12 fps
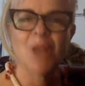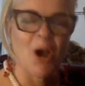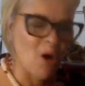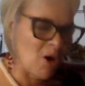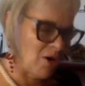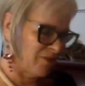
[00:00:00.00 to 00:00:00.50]

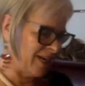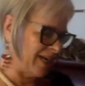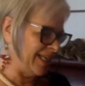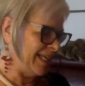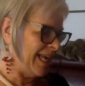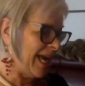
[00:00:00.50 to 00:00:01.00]
All
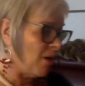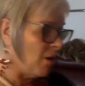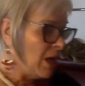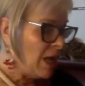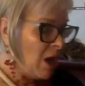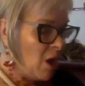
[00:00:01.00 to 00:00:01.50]
right. Now,
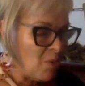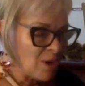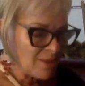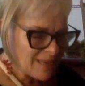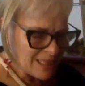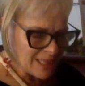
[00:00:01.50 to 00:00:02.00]

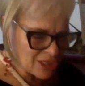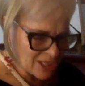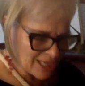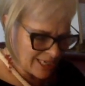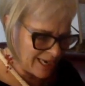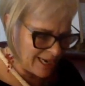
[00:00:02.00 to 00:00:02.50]
what am I
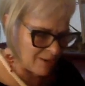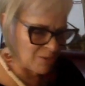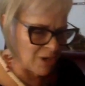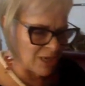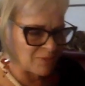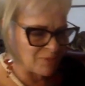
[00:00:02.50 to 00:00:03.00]
looking at?
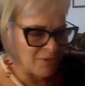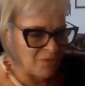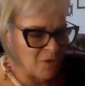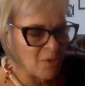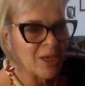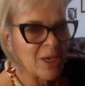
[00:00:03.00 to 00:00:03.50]
Well,
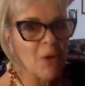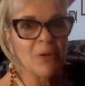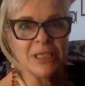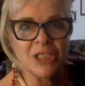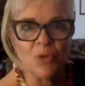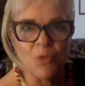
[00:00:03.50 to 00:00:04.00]
before we go
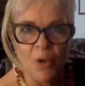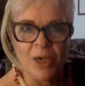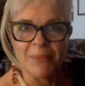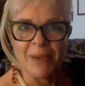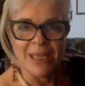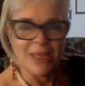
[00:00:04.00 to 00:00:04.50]
into what am I